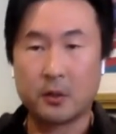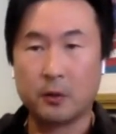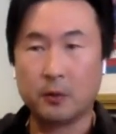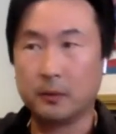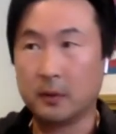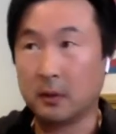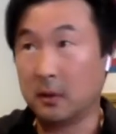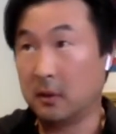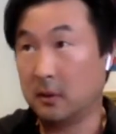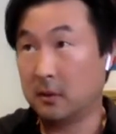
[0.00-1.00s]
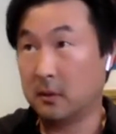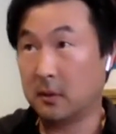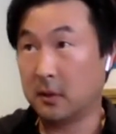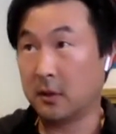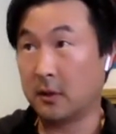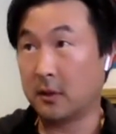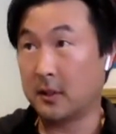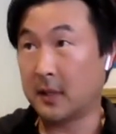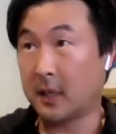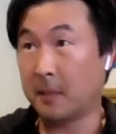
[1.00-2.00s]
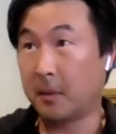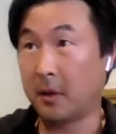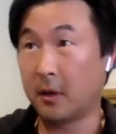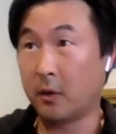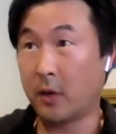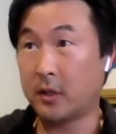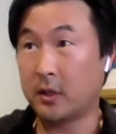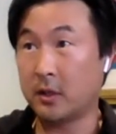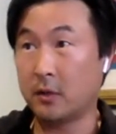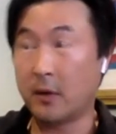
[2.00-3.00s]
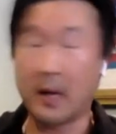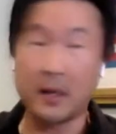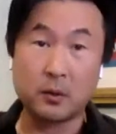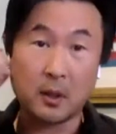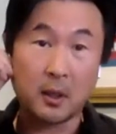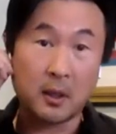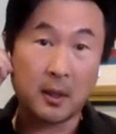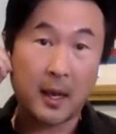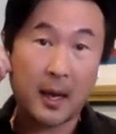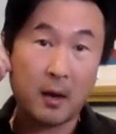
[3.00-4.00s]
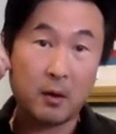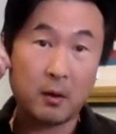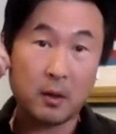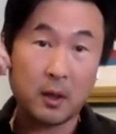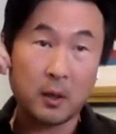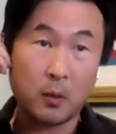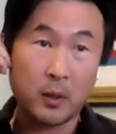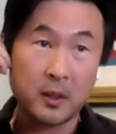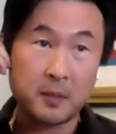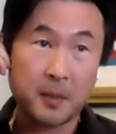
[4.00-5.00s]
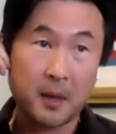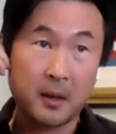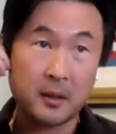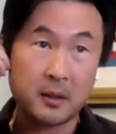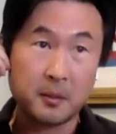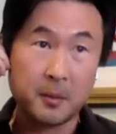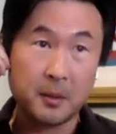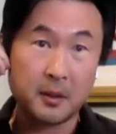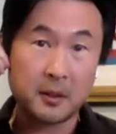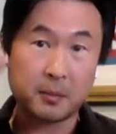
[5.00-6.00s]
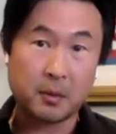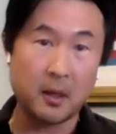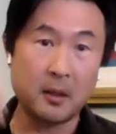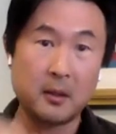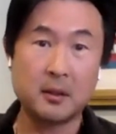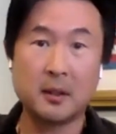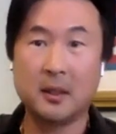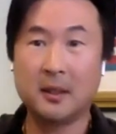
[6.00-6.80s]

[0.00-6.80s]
So the second part of your question, you asked what inspired us to build this product?